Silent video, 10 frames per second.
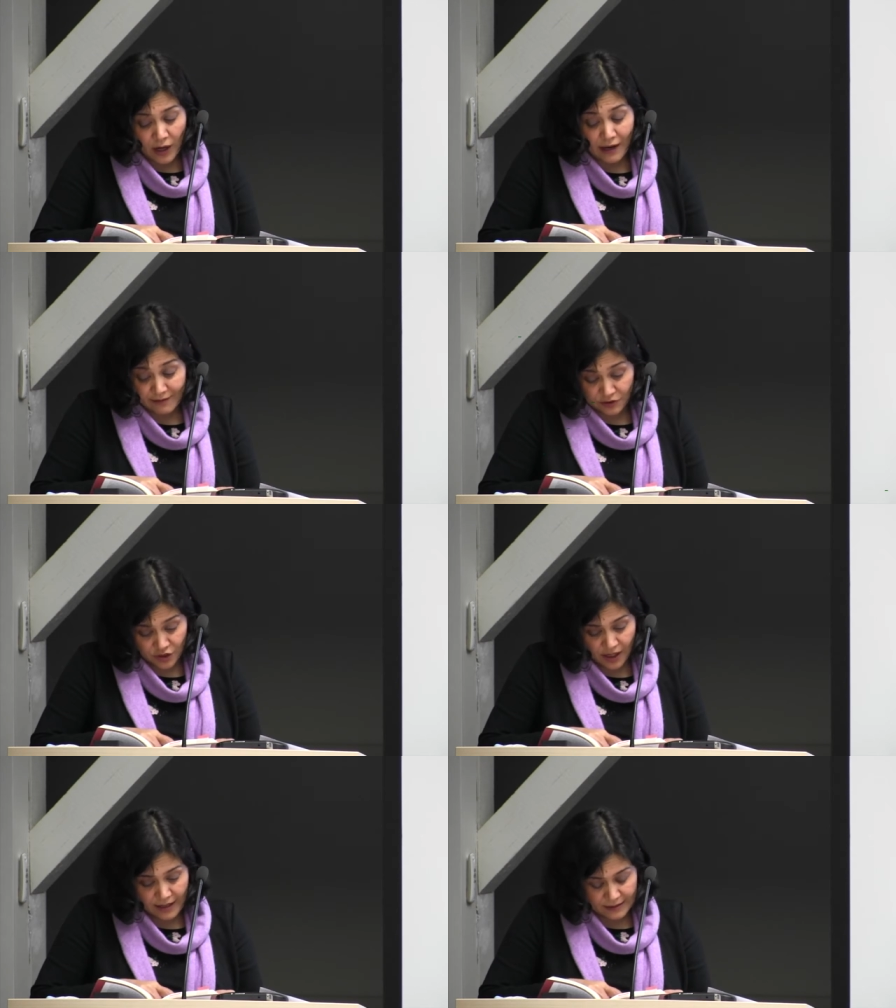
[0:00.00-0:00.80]
to have a
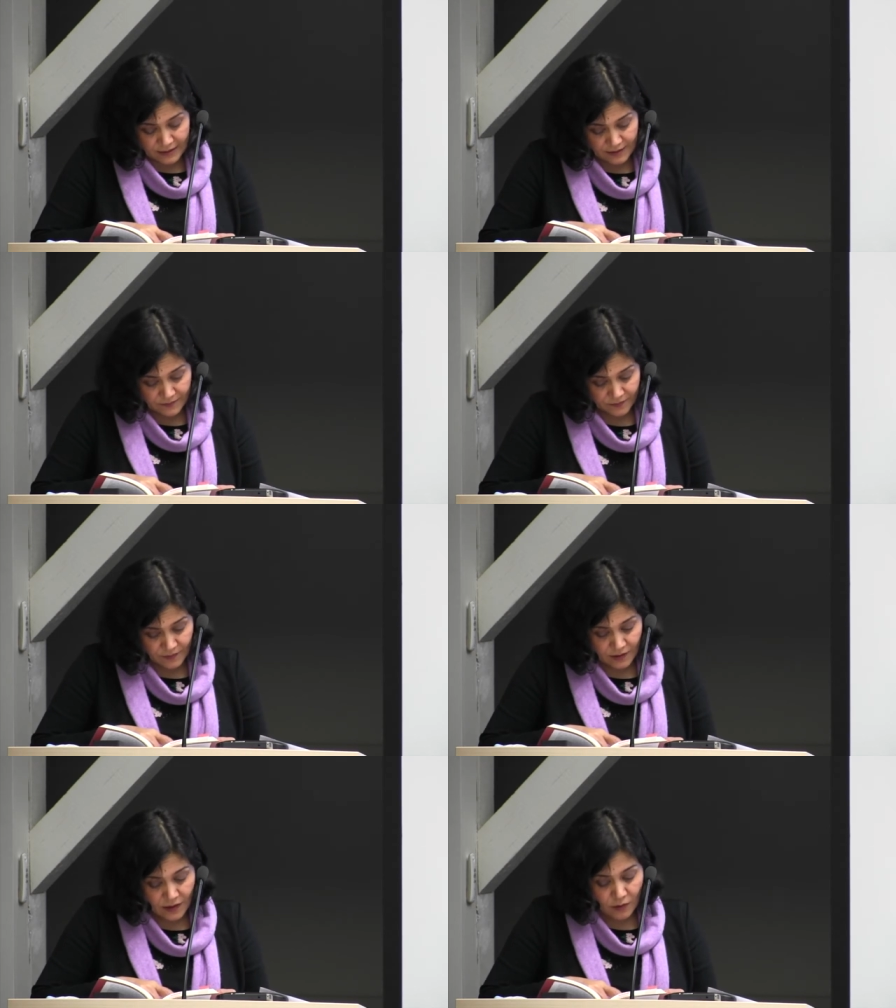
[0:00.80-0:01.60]
child.
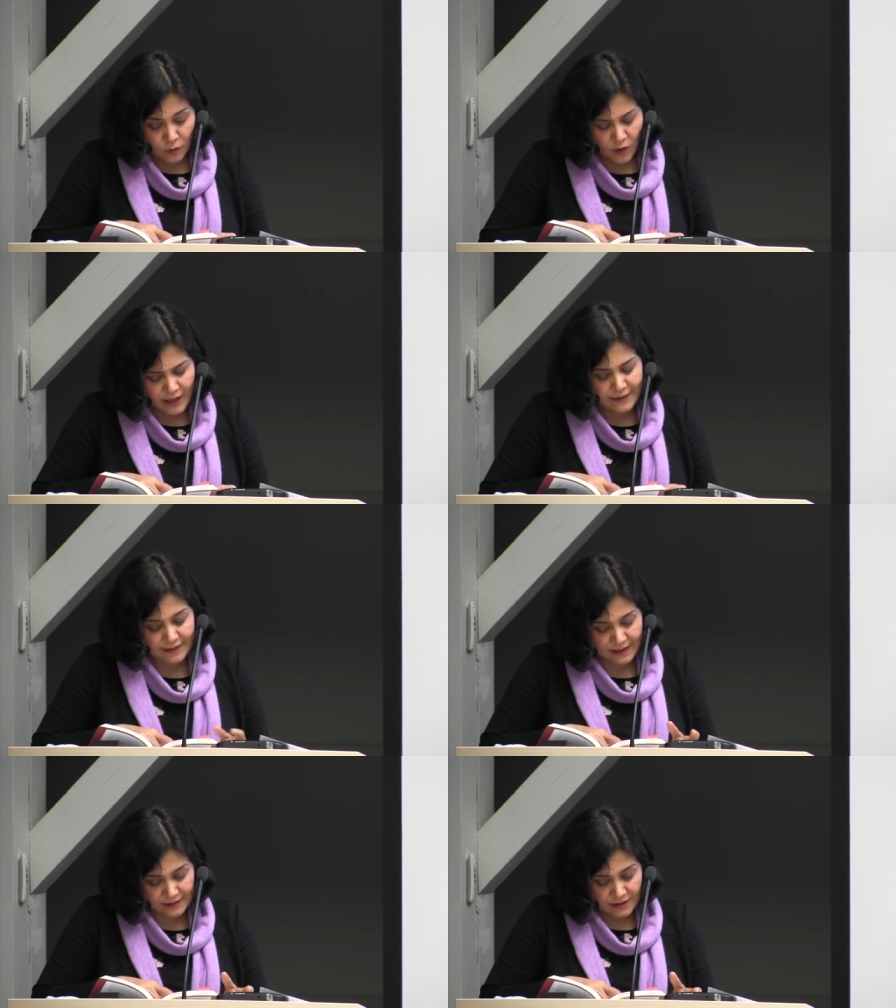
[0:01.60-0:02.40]
Why
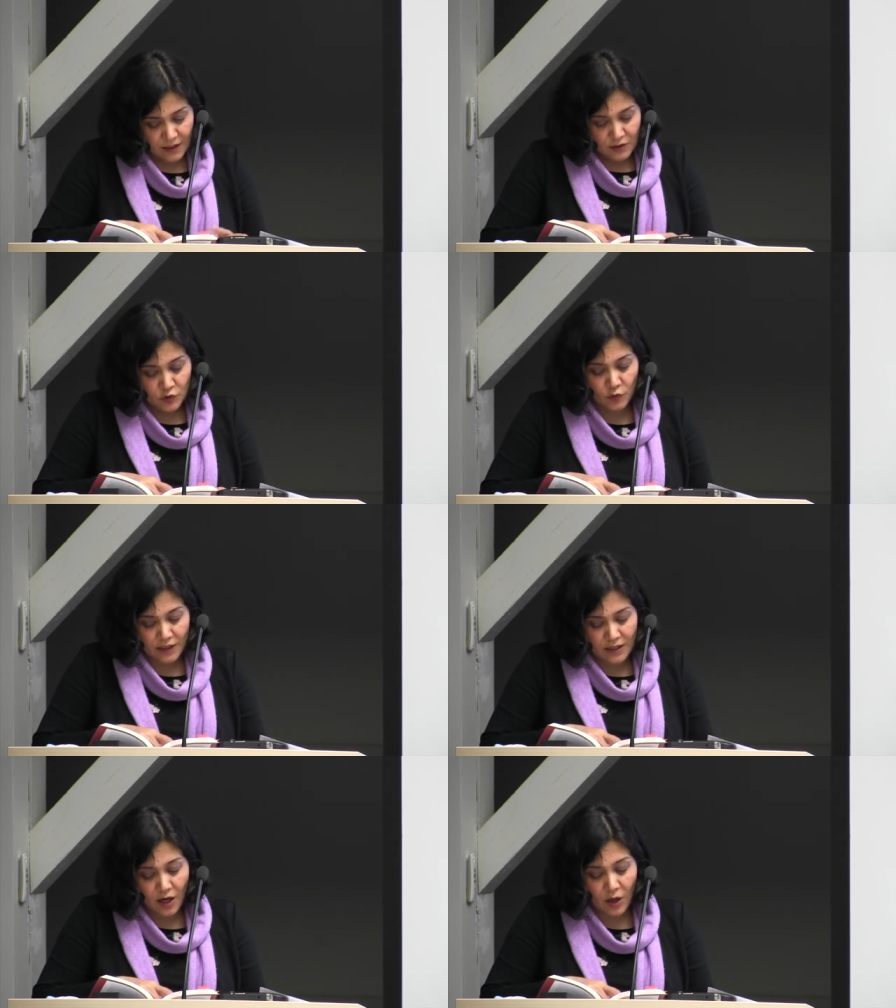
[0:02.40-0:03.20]
then do
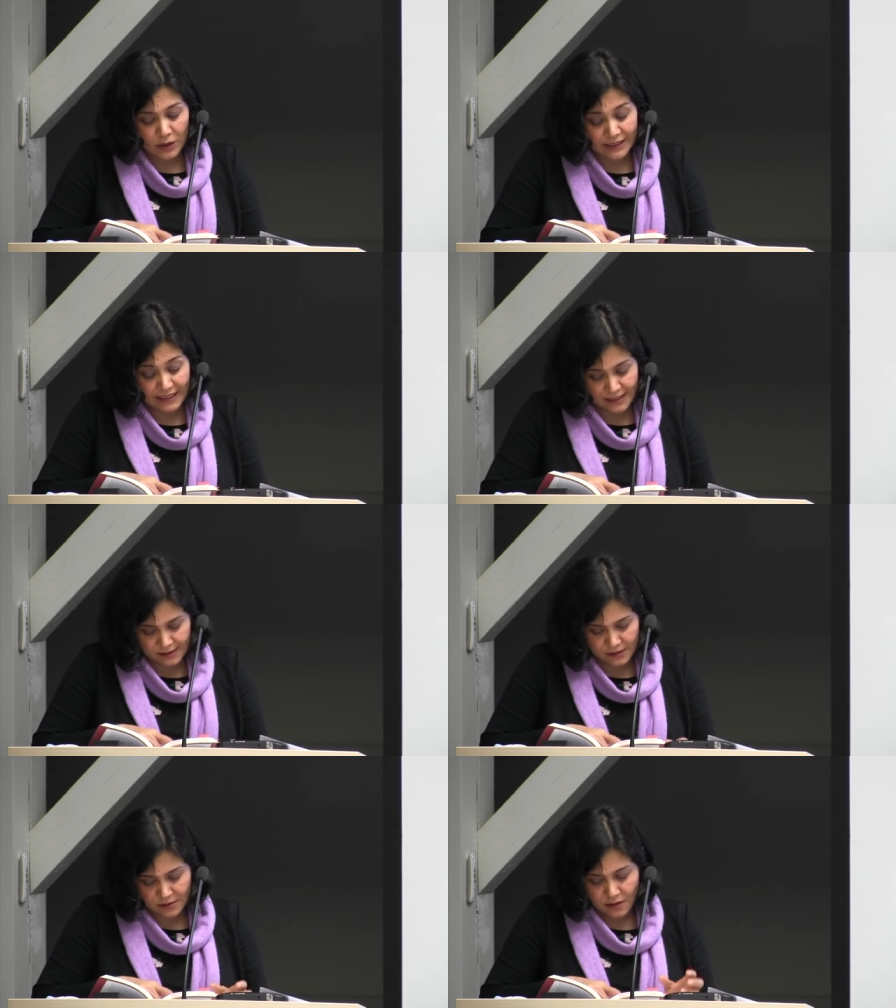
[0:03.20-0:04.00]
we call
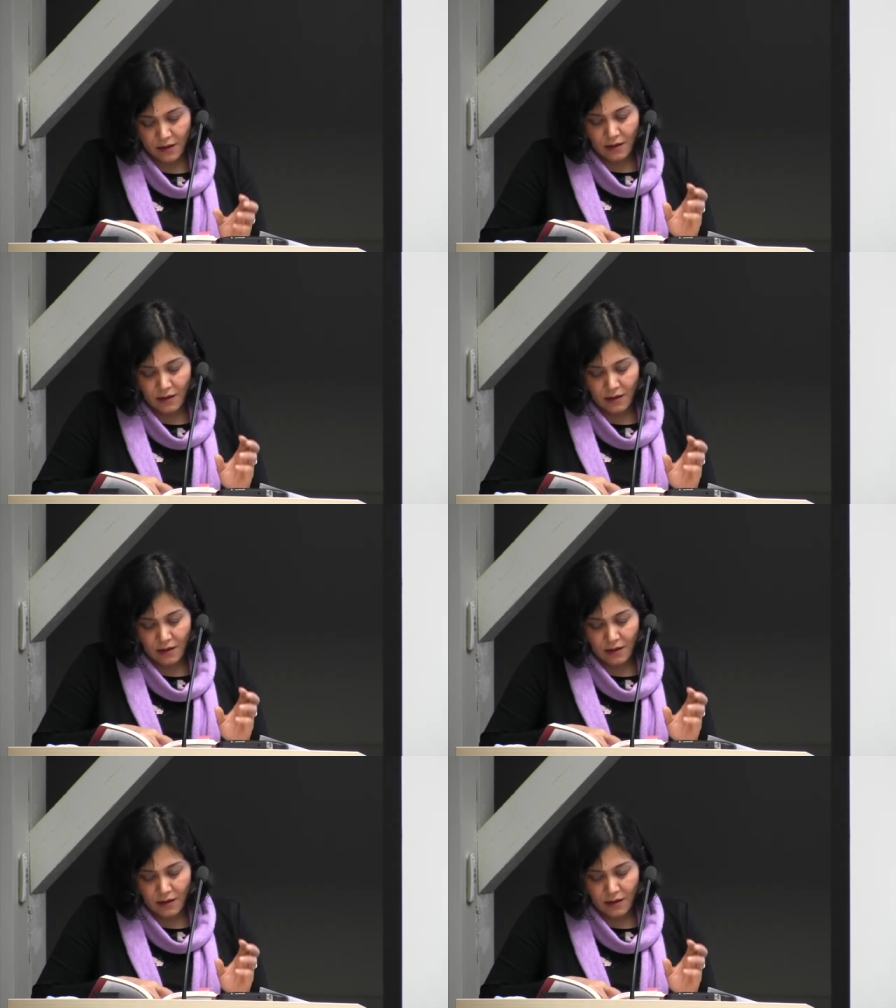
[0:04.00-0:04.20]
this